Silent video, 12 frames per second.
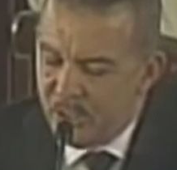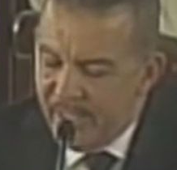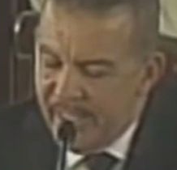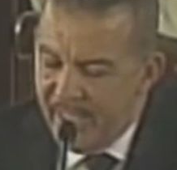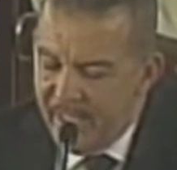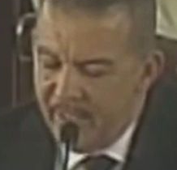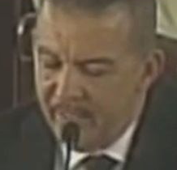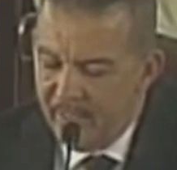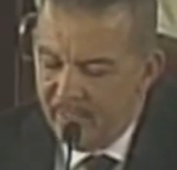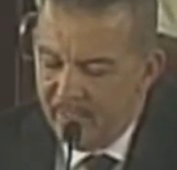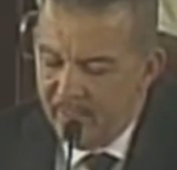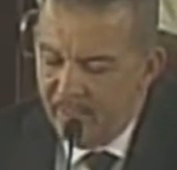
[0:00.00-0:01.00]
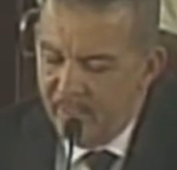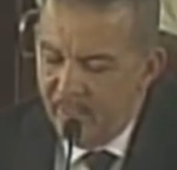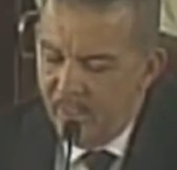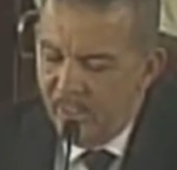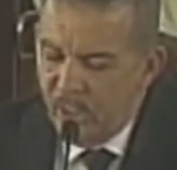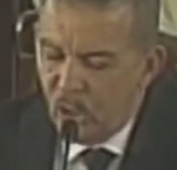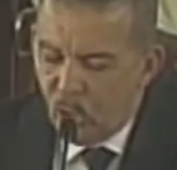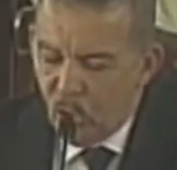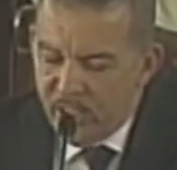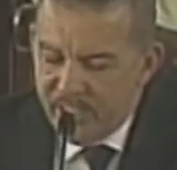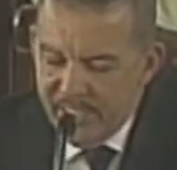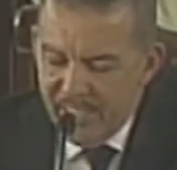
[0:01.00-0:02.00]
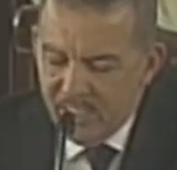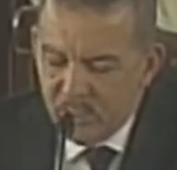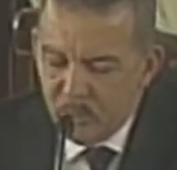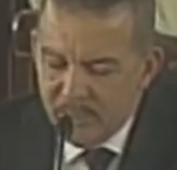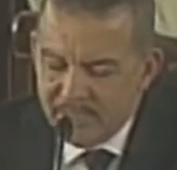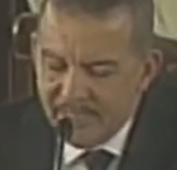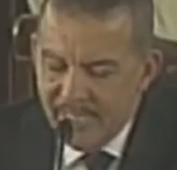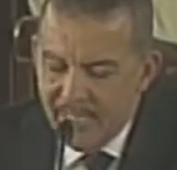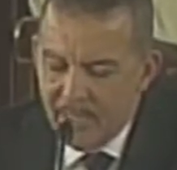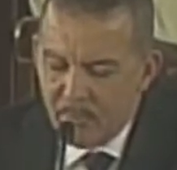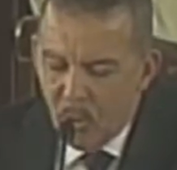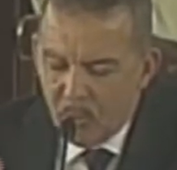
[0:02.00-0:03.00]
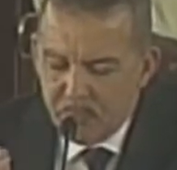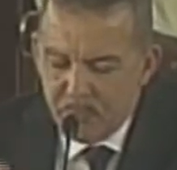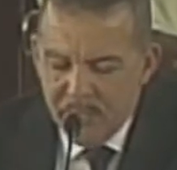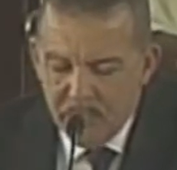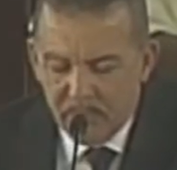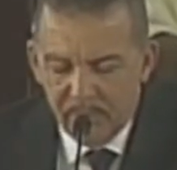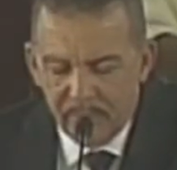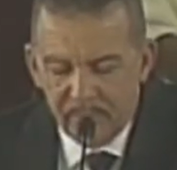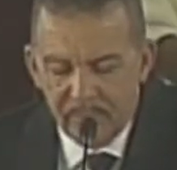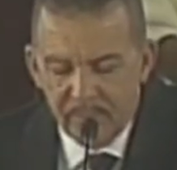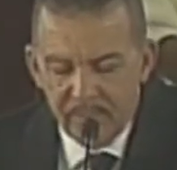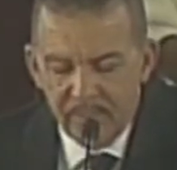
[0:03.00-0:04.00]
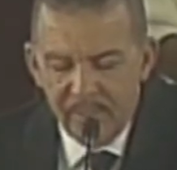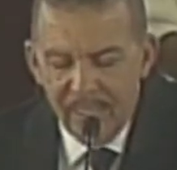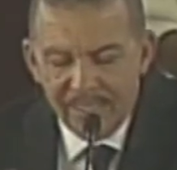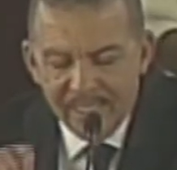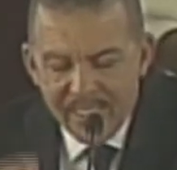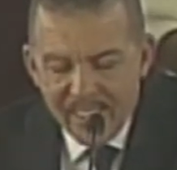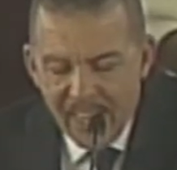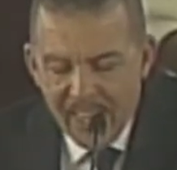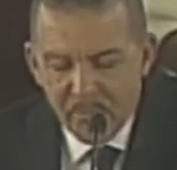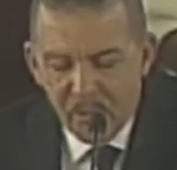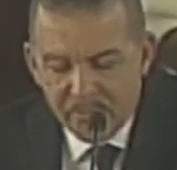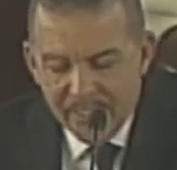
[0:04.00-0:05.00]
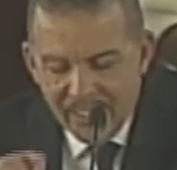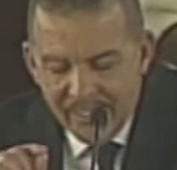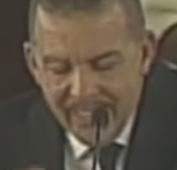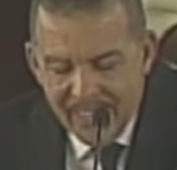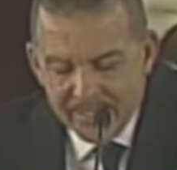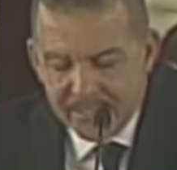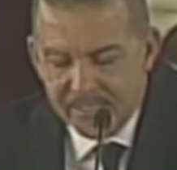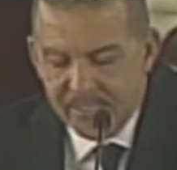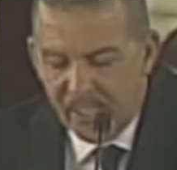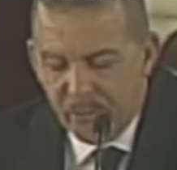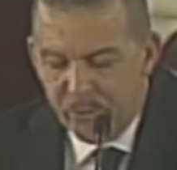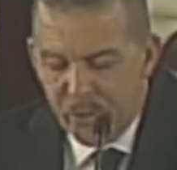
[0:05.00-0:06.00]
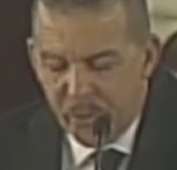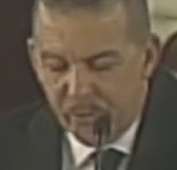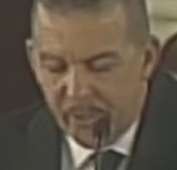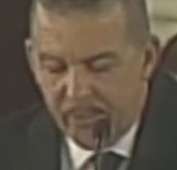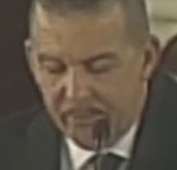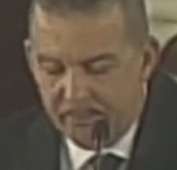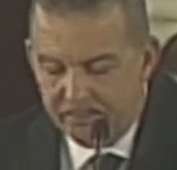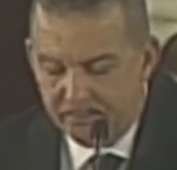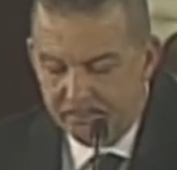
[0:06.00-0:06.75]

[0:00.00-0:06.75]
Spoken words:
today the good things we say about people at the time of their death and funeral.